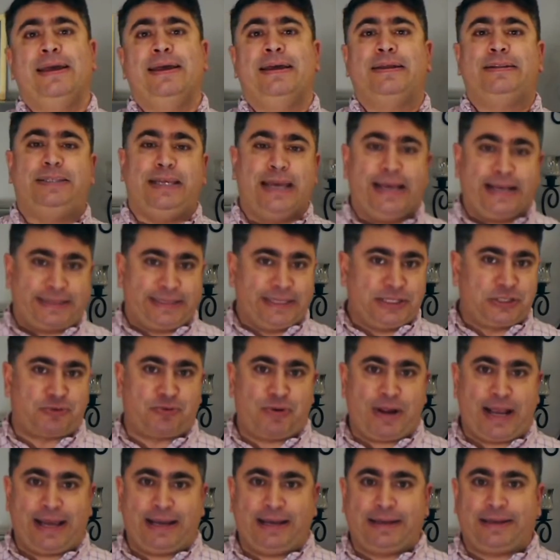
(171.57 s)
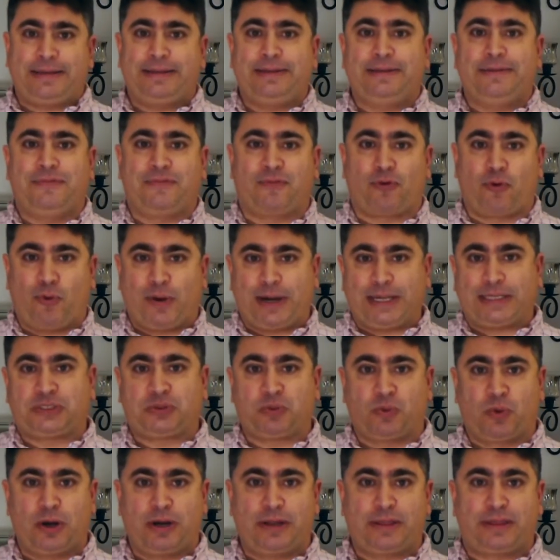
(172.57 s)
take this rant for what it's
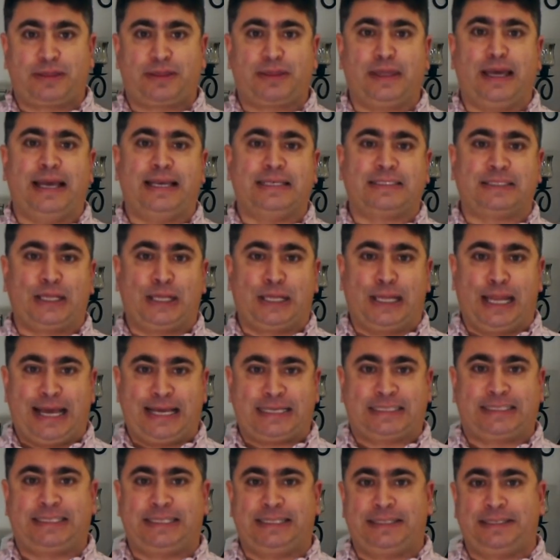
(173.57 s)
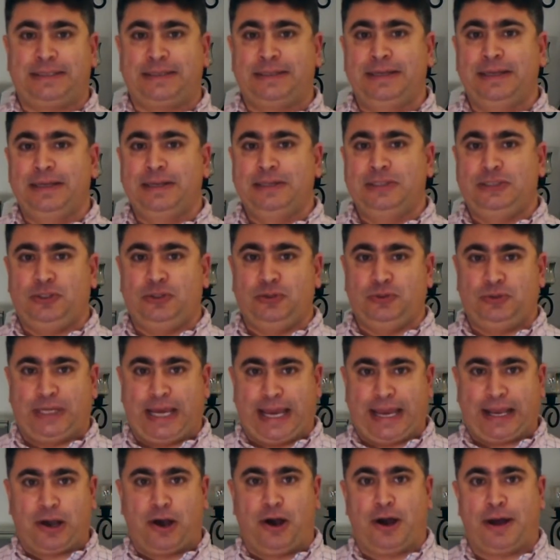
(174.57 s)
worth as a lesson to
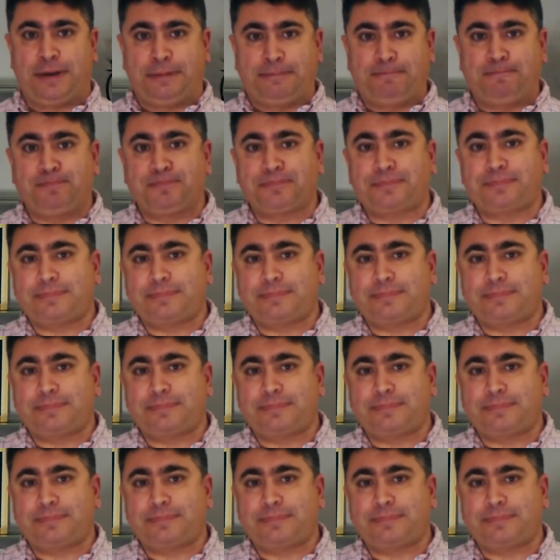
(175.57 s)
take on.